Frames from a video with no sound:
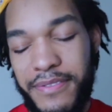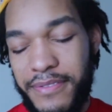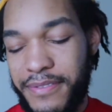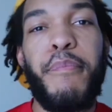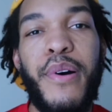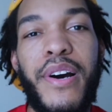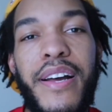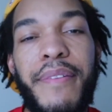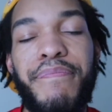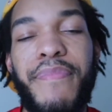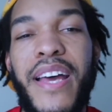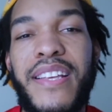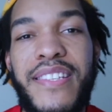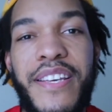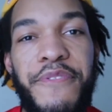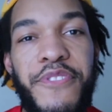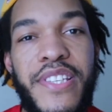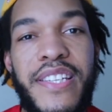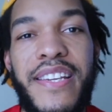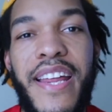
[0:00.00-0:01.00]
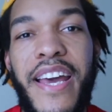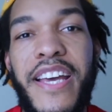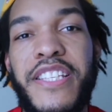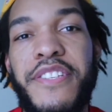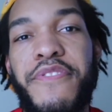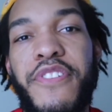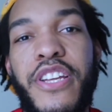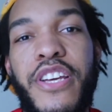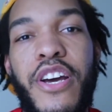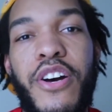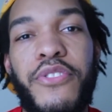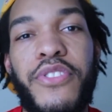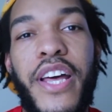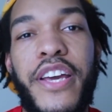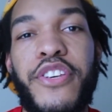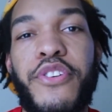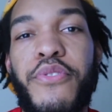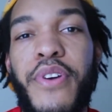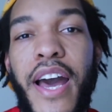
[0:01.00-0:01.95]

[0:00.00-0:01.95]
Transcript: But that's it for today's video. Thank you